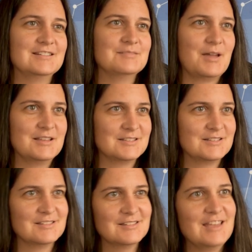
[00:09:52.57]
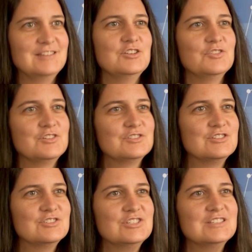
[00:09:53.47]
and my, and you know, there,
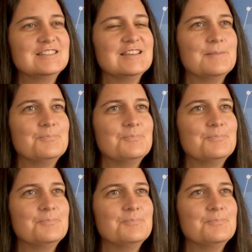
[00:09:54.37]
there's just